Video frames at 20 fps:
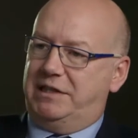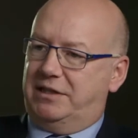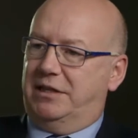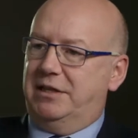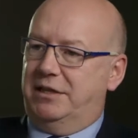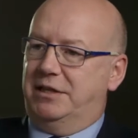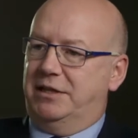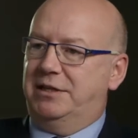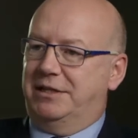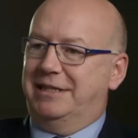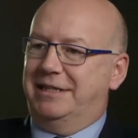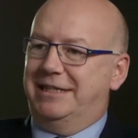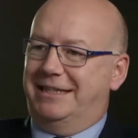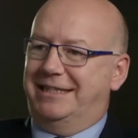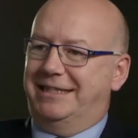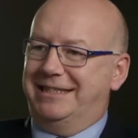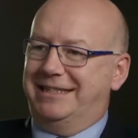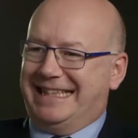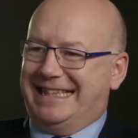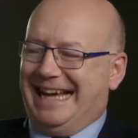turn
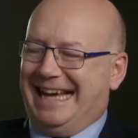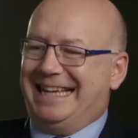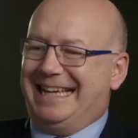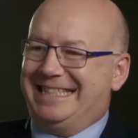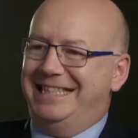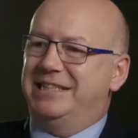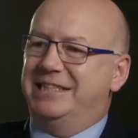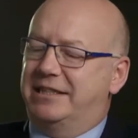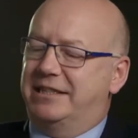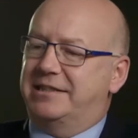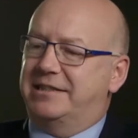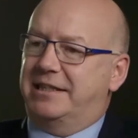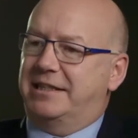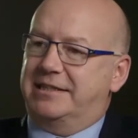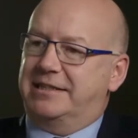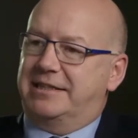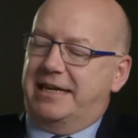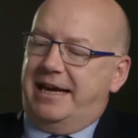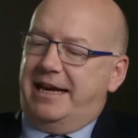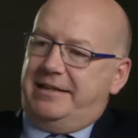that into
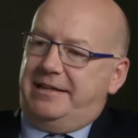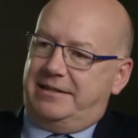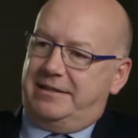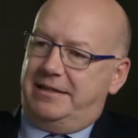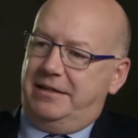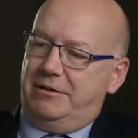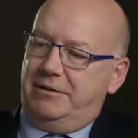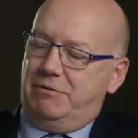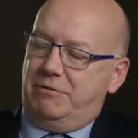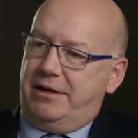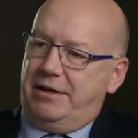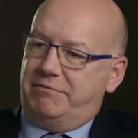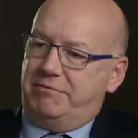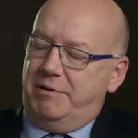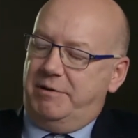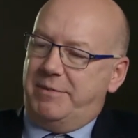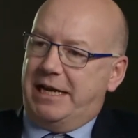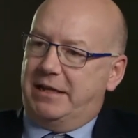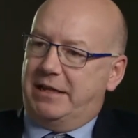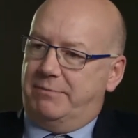success? How do we
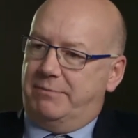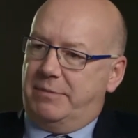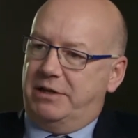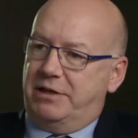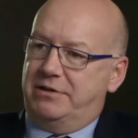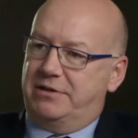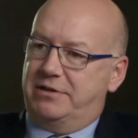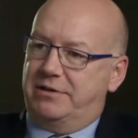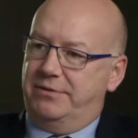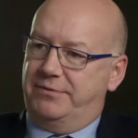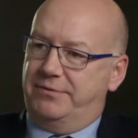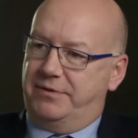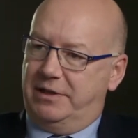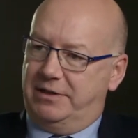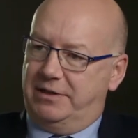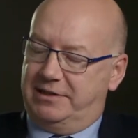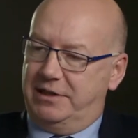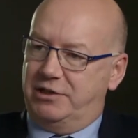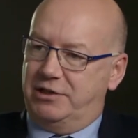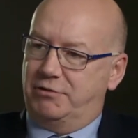make the most of the
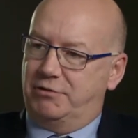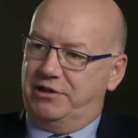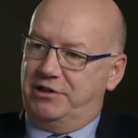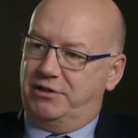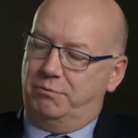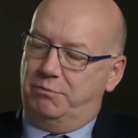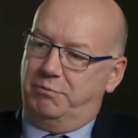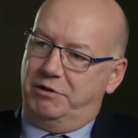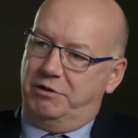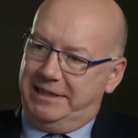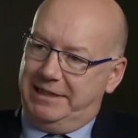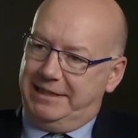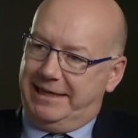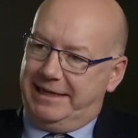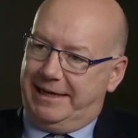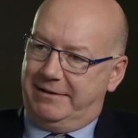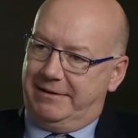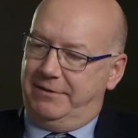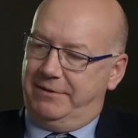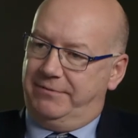situation we're in
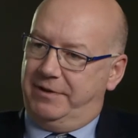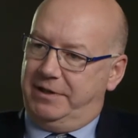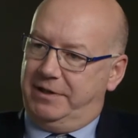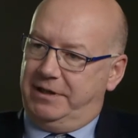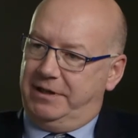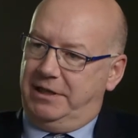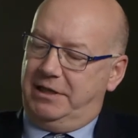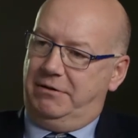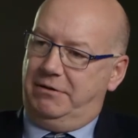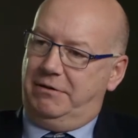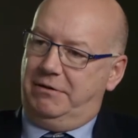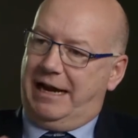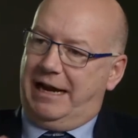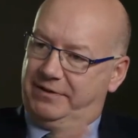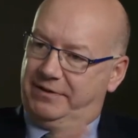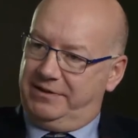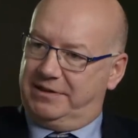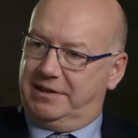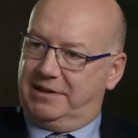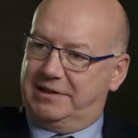now, given that you
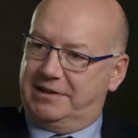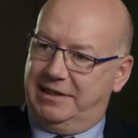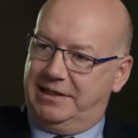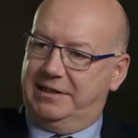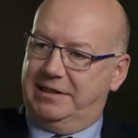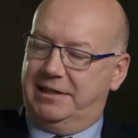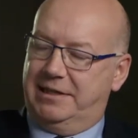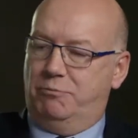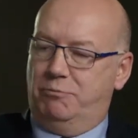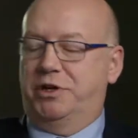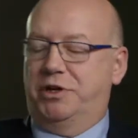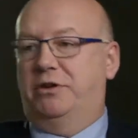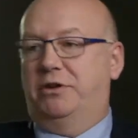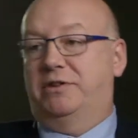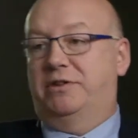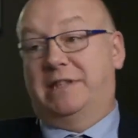haven't succeeded in what you